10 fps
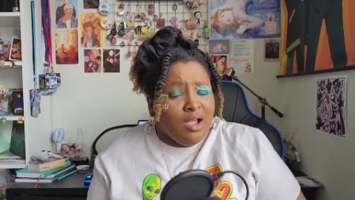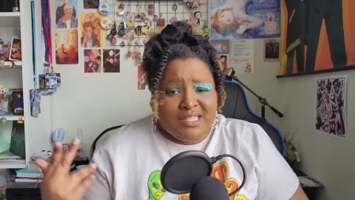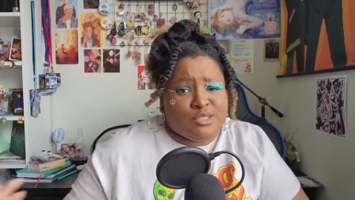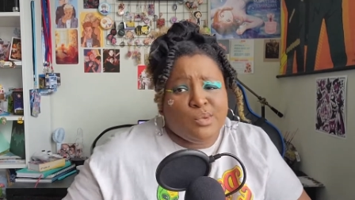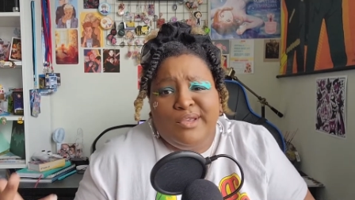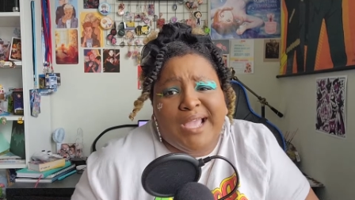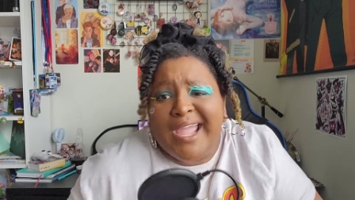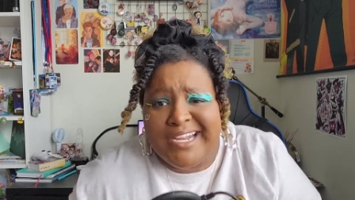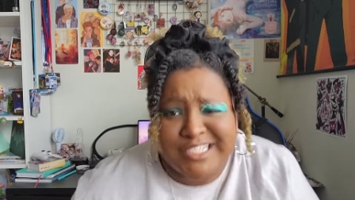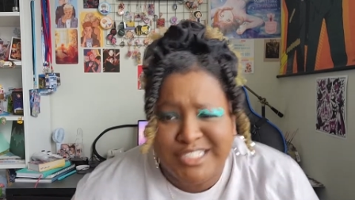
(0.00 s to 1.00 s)
That's why you got
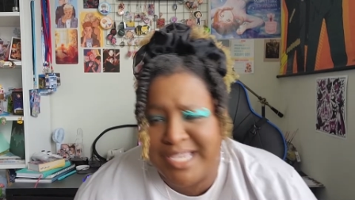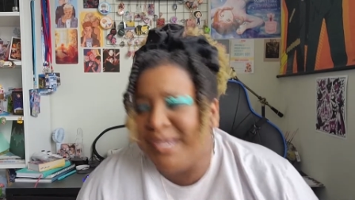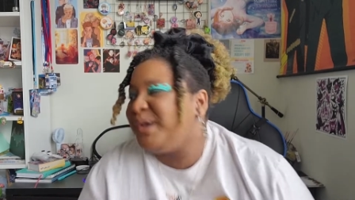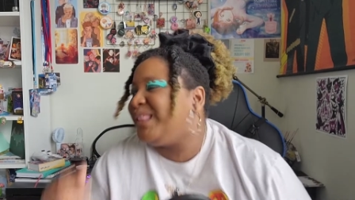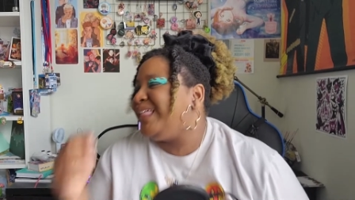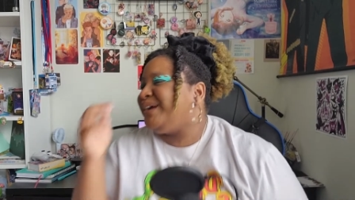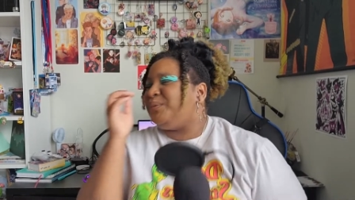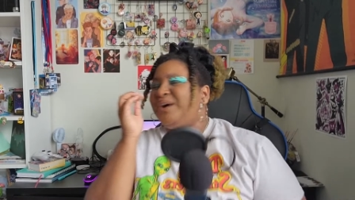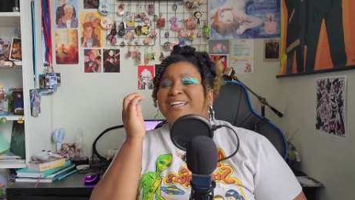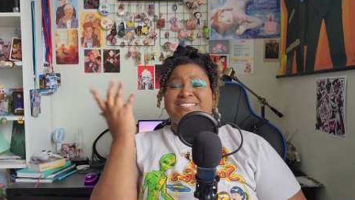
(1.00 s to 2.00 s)
ADHD. Like,
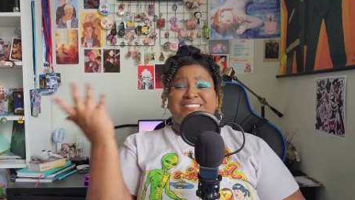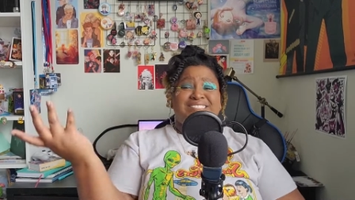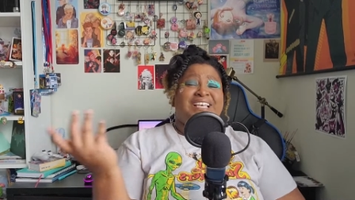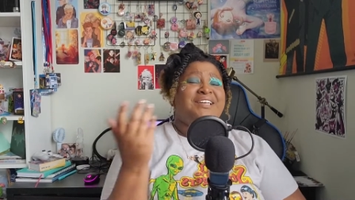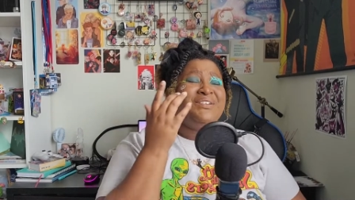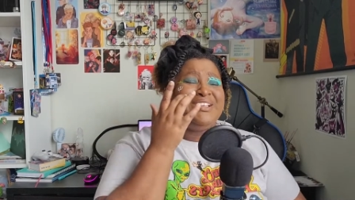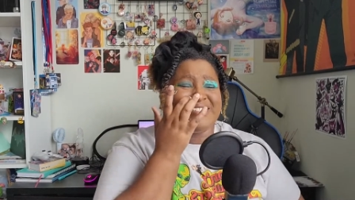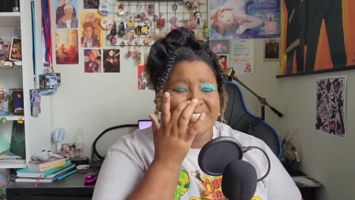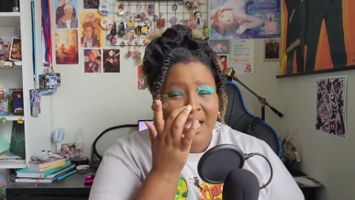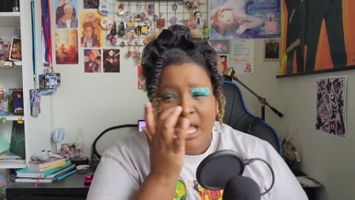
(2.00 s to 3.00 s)
what?
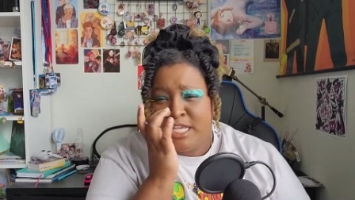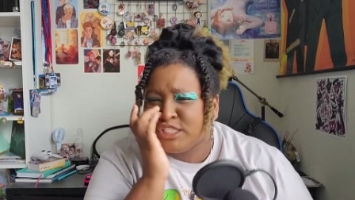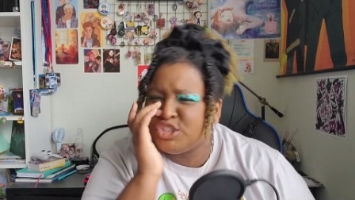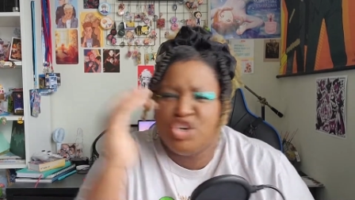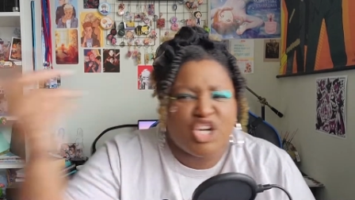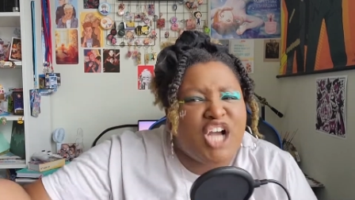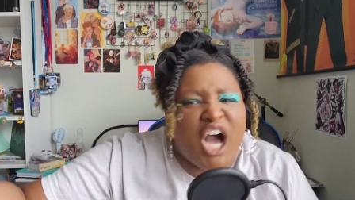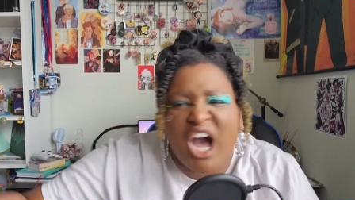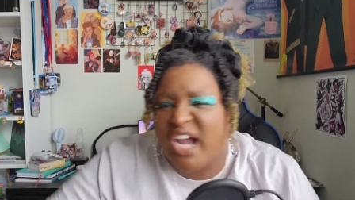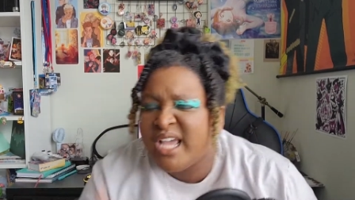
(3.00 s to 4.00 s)
you're a
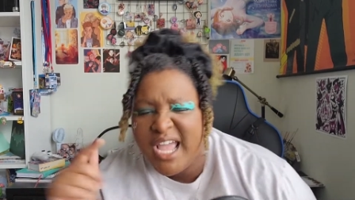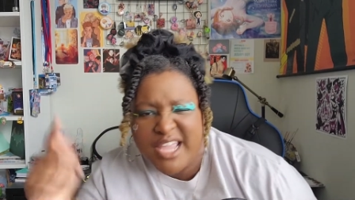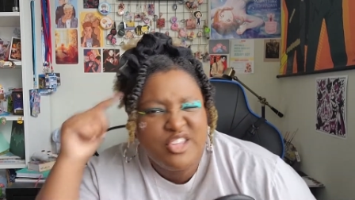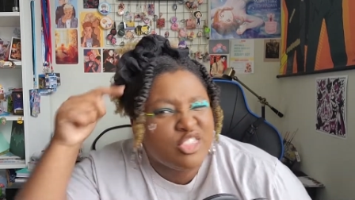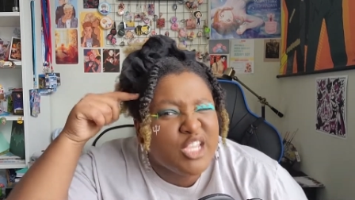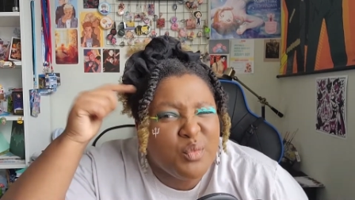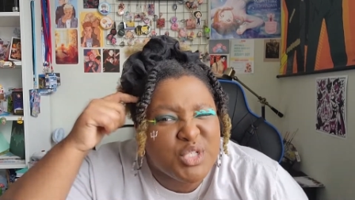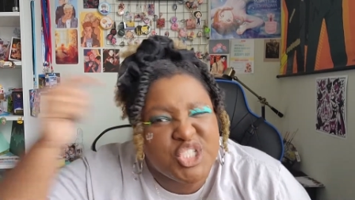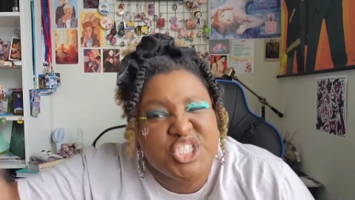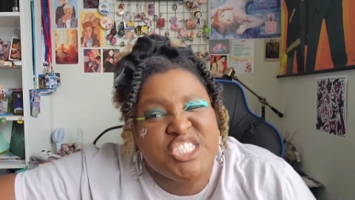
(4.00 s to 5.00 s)
god and you're thinking
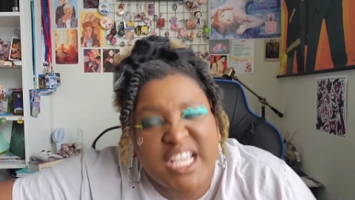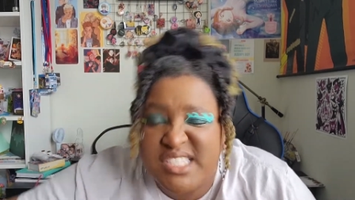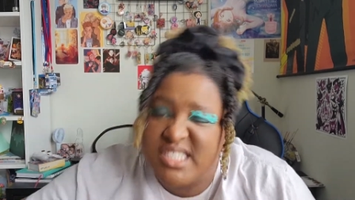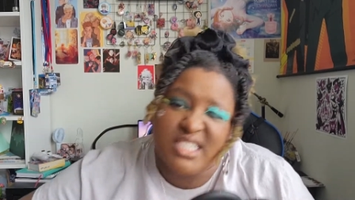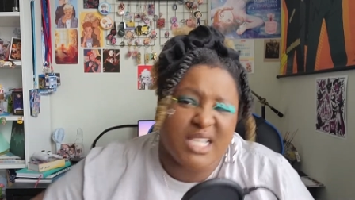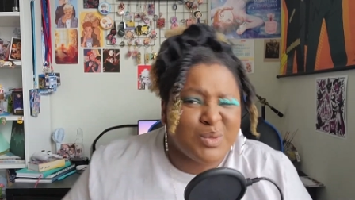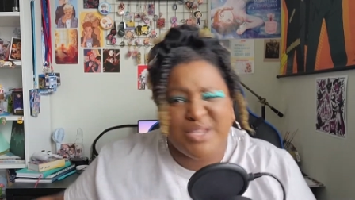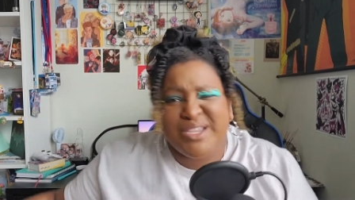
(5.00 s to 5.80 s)
with your senses. That's why you